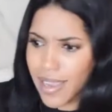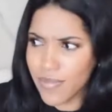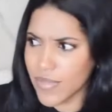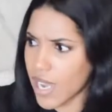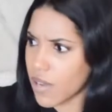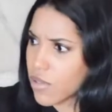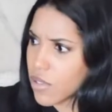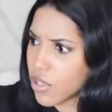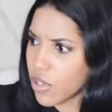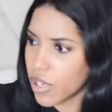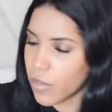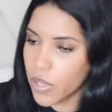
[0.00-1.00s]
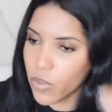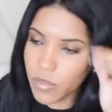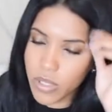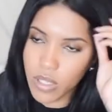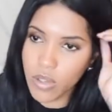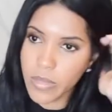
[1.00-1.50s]
doubts, you know what I mean? Where I'm
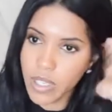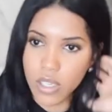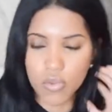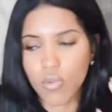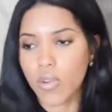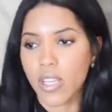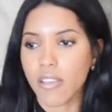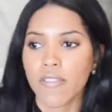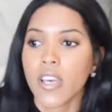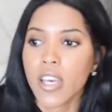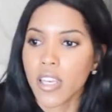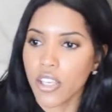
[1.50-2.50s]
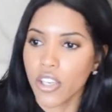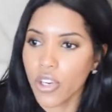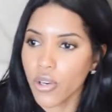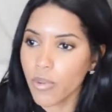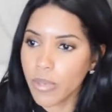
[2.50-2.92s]
just like, oh my gosh, well, what if, you know?